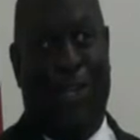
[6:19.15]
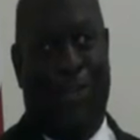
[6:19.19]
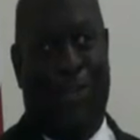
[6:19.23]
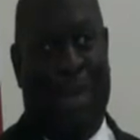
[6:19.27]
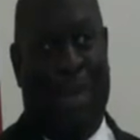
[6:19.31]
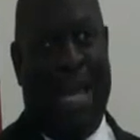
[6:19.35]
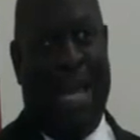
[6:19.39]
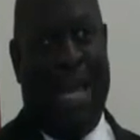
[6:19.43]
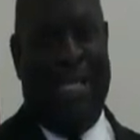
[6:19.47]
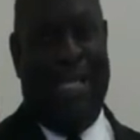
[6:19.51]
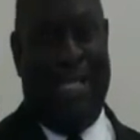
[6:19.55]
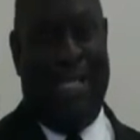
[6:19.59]

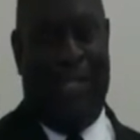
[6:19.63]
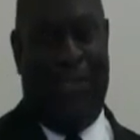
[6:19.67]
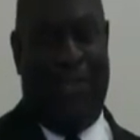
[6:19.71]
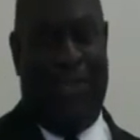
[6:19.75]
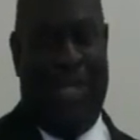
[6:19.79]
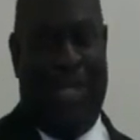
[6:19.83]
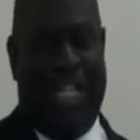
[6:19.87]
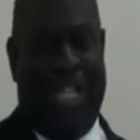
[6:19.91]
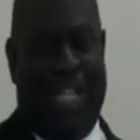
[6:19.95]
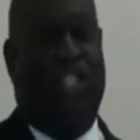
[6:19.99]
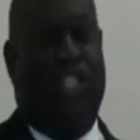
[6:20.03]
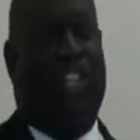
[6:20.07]
US is
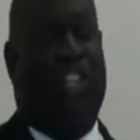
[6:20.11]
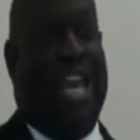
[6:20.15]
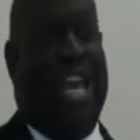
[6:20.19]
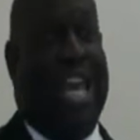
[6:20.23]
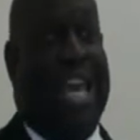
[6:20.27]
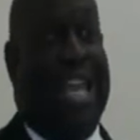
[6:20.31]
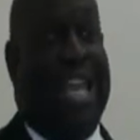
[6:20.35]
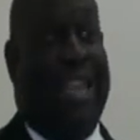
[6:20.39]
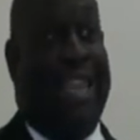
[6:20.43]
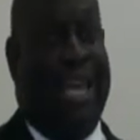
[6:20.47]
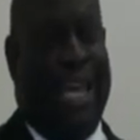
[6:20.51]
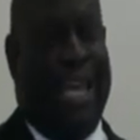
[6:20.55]
really
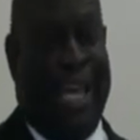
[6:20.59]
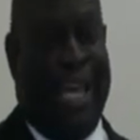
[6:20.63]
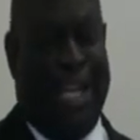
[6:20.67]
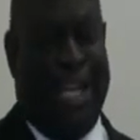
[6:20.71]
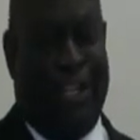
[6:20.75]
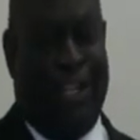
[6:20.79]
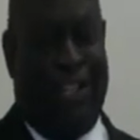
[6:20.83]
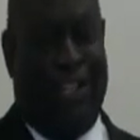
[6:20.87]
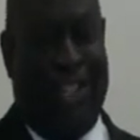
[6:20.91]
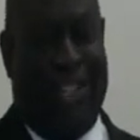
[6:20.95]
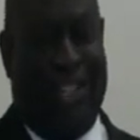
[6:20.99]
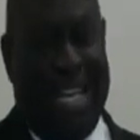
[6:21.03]

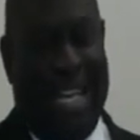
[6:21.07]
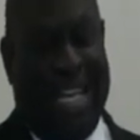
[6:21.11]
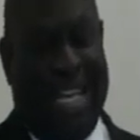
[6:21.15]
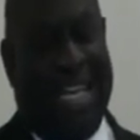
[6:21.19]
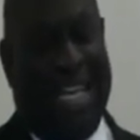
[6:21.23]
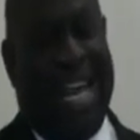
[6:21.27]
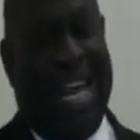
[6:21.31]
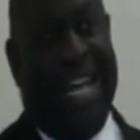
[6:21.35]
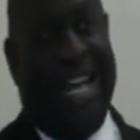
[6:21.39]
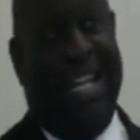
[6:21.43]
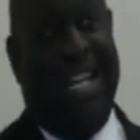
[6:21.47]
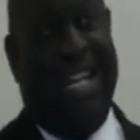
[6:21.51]
challenge
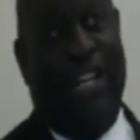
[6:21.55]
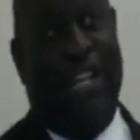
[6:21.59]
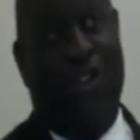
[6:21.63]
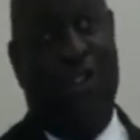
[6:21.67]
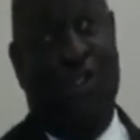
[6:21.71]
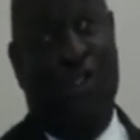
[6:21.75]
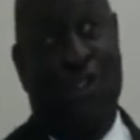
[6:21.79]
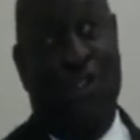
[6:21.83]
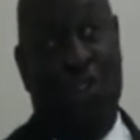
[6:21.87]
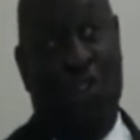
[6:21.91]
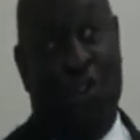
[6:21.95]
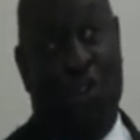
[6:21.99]
kind of the
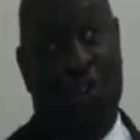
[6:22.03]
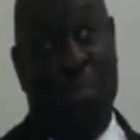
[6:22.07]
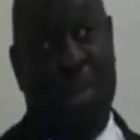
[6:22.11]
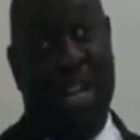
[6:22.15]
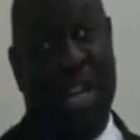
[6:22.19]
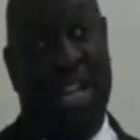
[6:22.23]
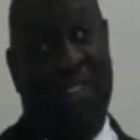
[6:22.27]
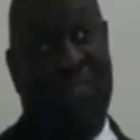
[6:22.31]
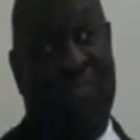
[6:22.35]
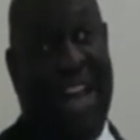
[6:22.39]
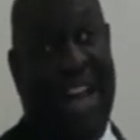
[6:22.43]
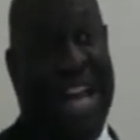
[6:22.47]

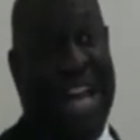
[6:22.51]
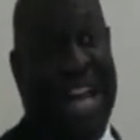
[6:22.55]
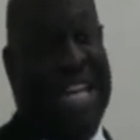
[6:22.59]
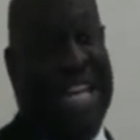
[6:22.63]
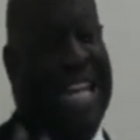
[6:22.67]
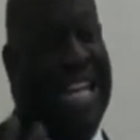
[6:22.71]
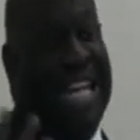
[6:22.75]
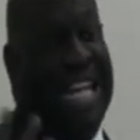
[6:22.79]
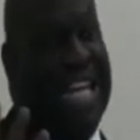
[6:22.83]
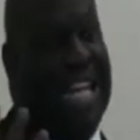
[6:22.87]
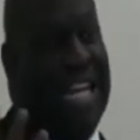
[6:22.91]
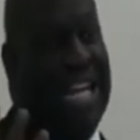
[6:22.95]
normative
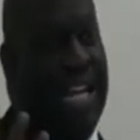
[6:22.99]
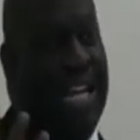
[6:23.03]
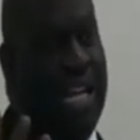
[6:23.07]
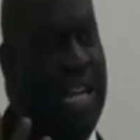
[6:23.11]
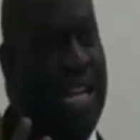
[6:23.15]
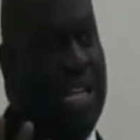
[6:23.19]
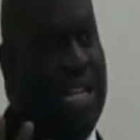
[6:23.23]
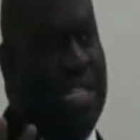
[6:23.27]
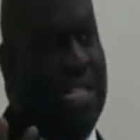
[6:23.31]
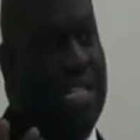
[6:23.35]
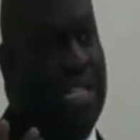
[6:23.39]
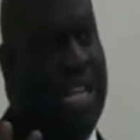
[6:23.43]

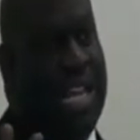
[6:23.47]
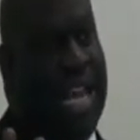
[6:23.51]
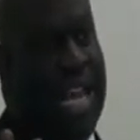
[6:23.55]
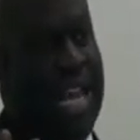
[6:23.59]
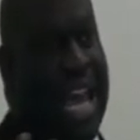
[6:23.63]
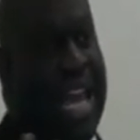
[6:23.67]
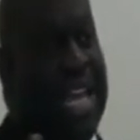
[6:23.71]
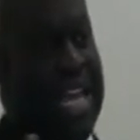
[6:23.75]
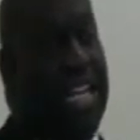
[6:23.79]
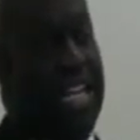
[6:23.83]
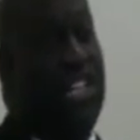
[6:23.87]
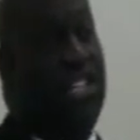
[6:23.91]
ideas
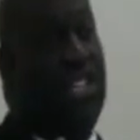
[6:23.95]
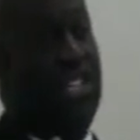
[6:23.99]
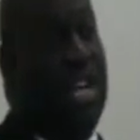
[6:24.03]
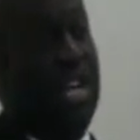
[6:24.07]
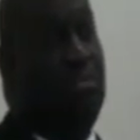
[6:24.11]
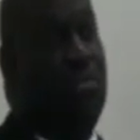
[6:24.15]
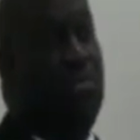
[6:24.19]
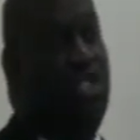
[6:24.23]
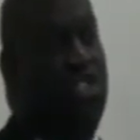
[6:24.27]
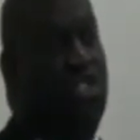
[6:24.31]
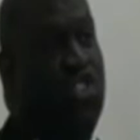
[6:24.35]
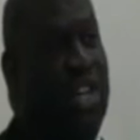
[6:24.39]
and
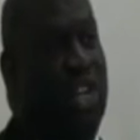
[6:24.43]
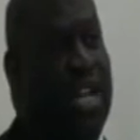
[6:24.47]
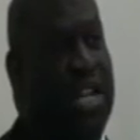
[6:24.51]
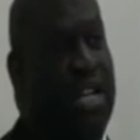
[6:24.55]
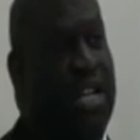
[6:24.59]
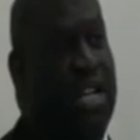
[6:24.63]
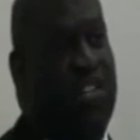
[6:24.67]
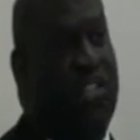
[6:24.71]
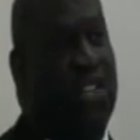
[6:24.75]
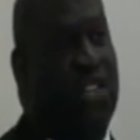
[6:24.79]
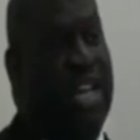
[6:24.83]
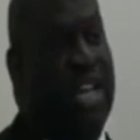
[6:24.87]

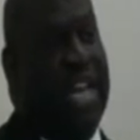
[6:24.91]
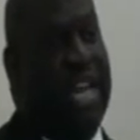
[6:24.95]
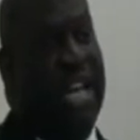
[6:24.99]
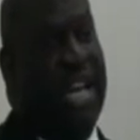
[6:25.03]
assumptions